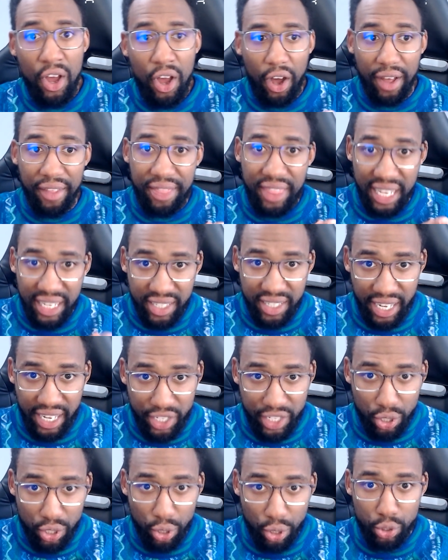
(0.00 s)
on things like
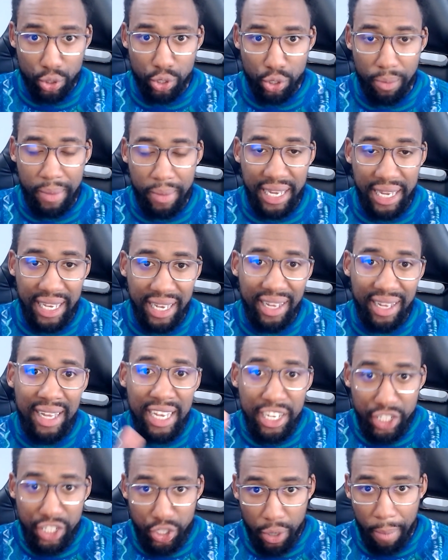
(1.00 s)
social media
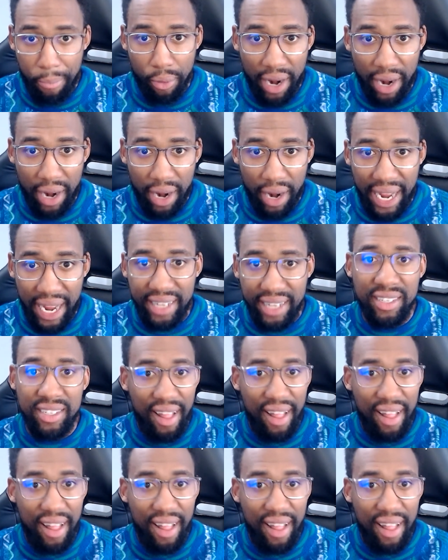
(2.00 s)
to brands.